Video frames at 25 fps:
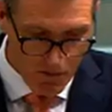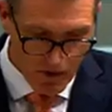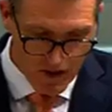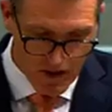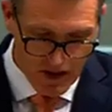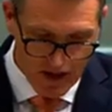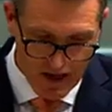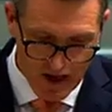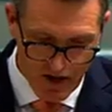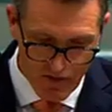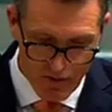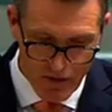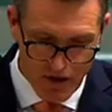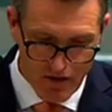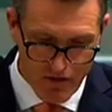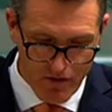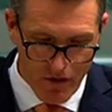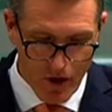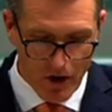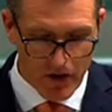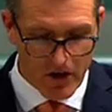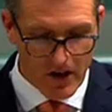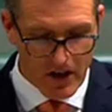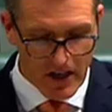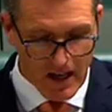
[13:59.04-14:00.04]
but the government
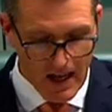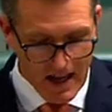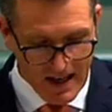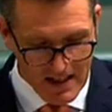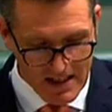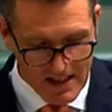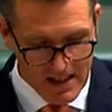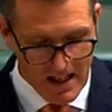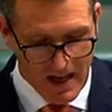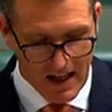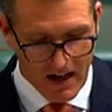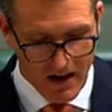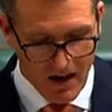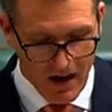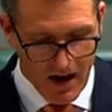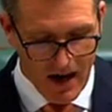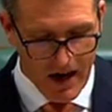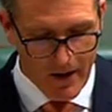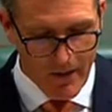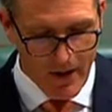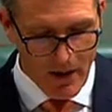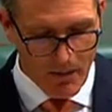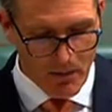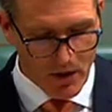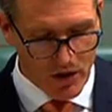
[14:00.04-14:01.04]
voted against that
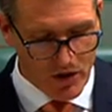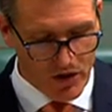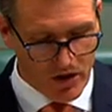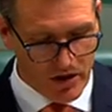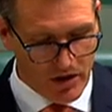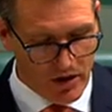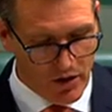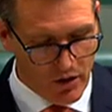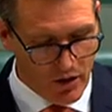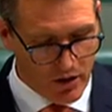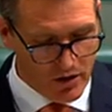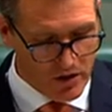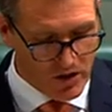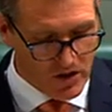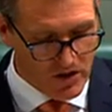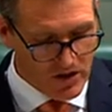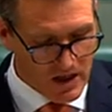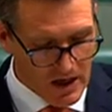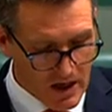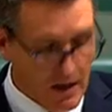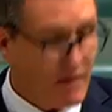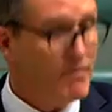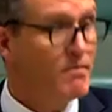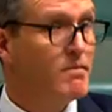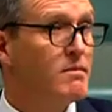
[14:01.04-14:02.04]
higher ambition and
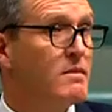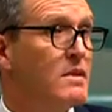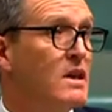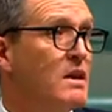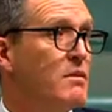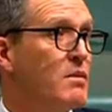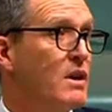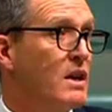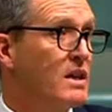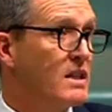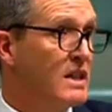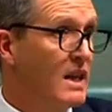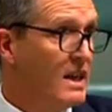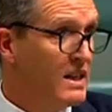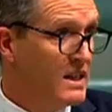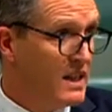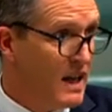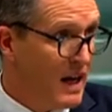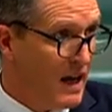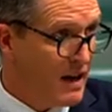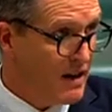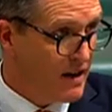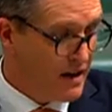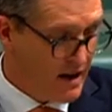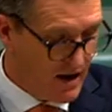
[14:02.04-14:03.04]
urgency because they
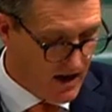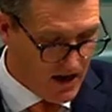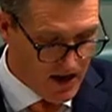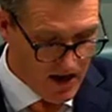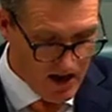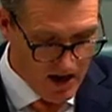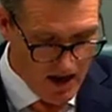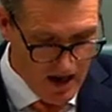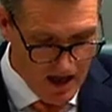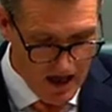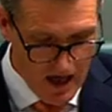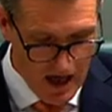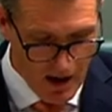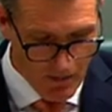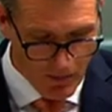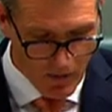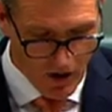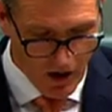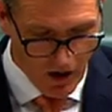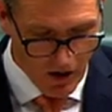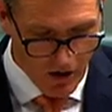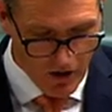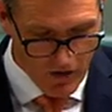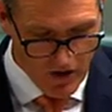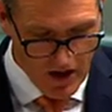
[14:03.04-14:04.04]
said
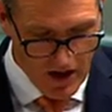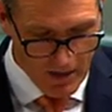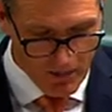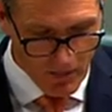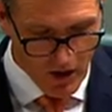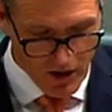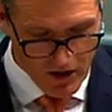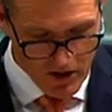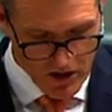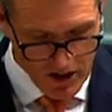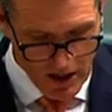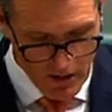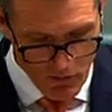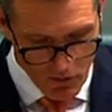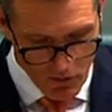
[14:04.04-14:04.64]
the APCO scheme